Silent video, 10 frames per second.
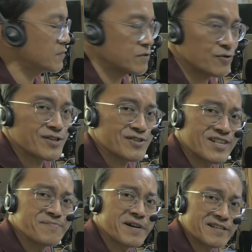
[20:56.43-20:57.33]
So actually
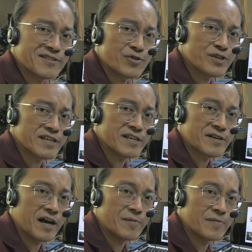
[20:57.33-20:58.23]
this mic is okay.
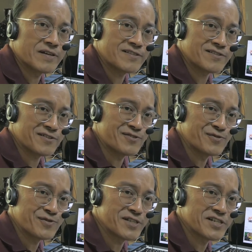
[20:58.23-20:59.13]
It's the
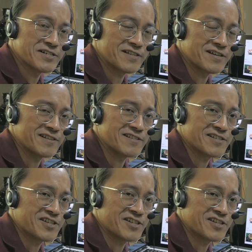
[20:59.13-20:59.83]
user that is